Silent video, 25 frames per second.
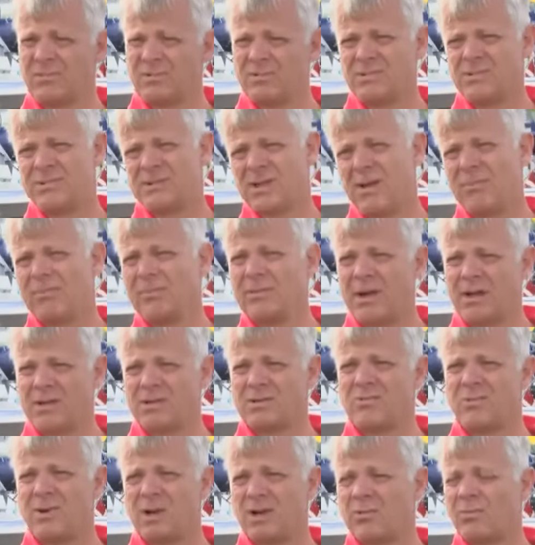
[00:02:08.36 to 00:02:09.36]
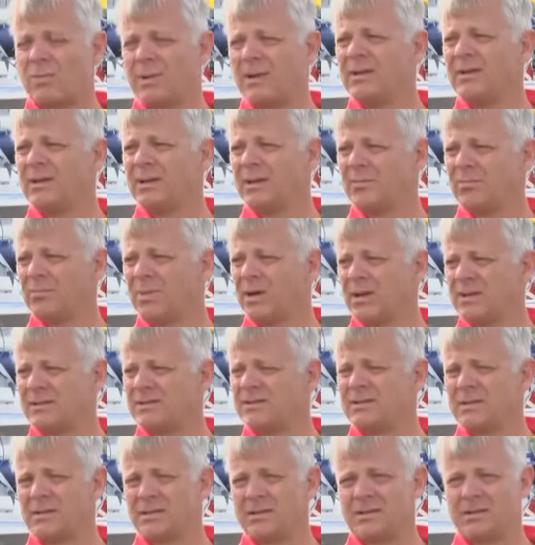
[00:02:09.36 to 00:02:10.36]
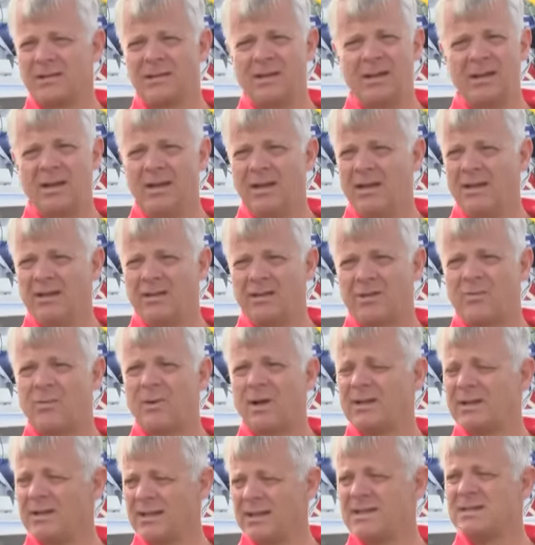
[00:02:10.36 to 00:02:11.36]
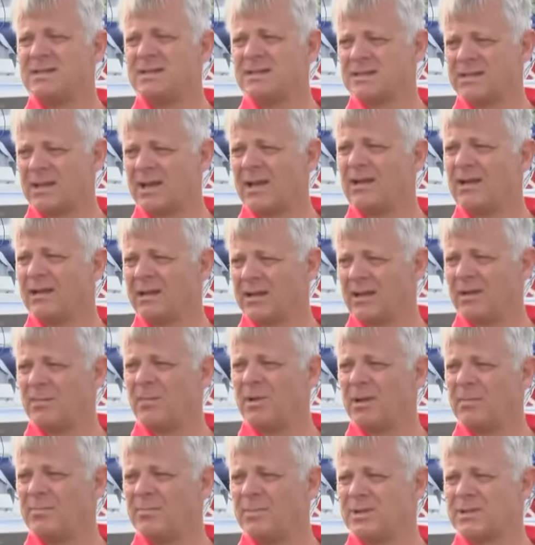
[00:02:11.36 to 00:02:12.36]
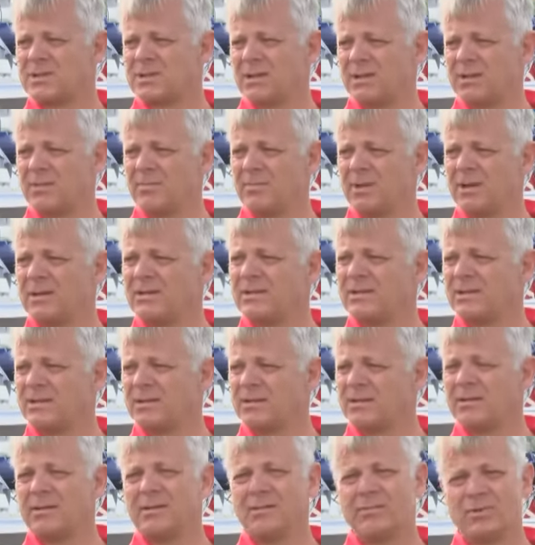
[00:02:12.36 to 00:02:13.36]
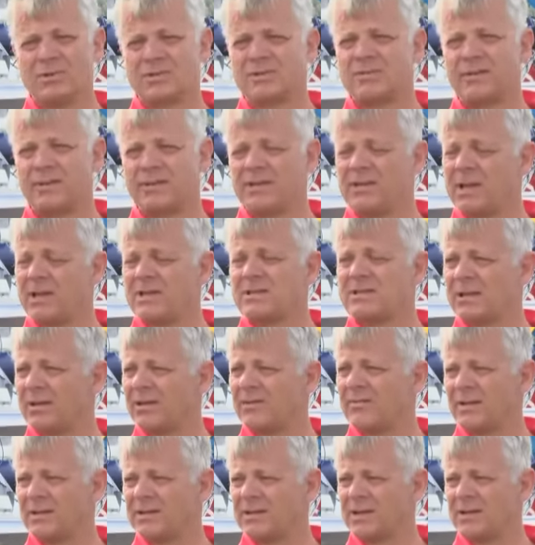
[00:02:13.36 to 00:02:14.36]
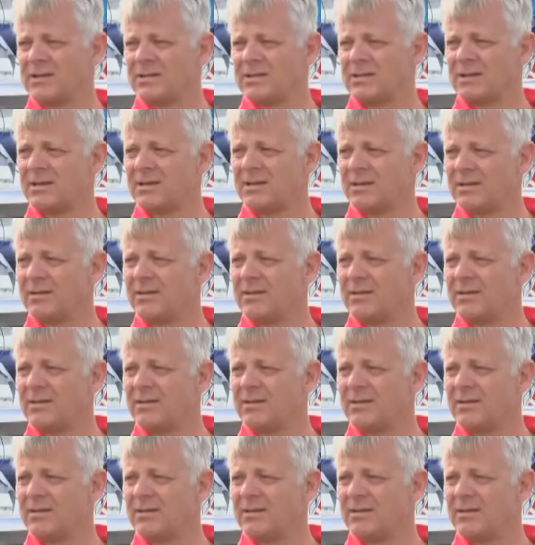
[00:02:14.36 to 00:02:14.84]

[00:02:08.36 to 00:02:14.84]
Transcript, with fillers: sometimes quite windy, but uh, quite easy sailing. I, must admit, uh, it was fantastic, fantastic.